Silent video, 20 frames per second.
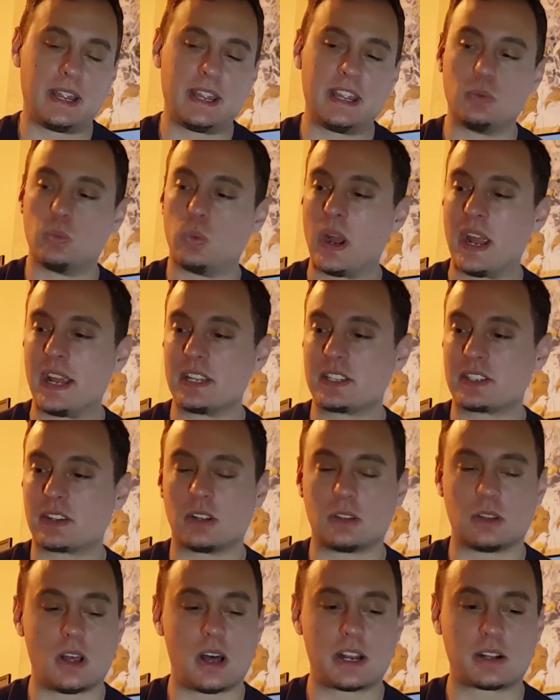in ways
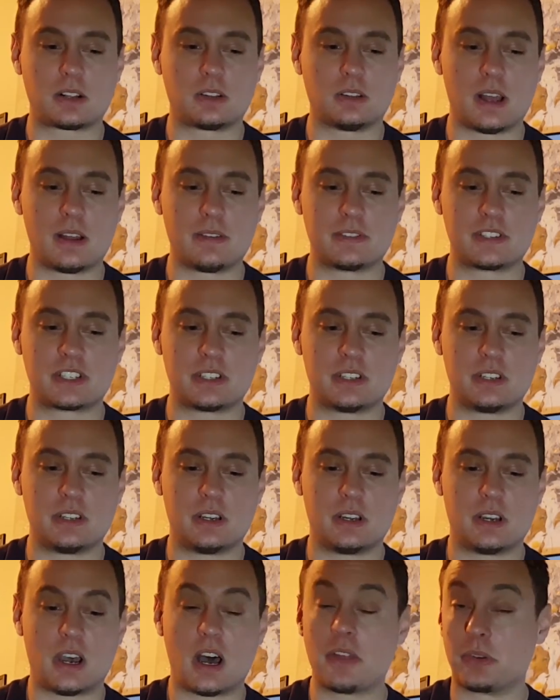a lot of
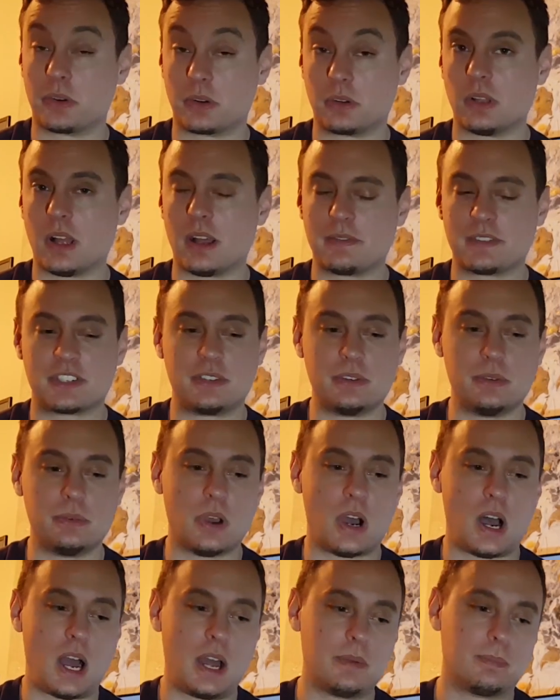other gloves do
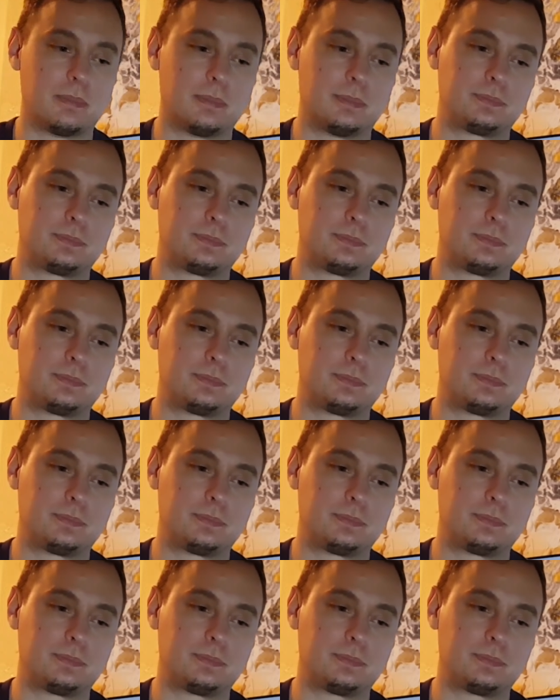not.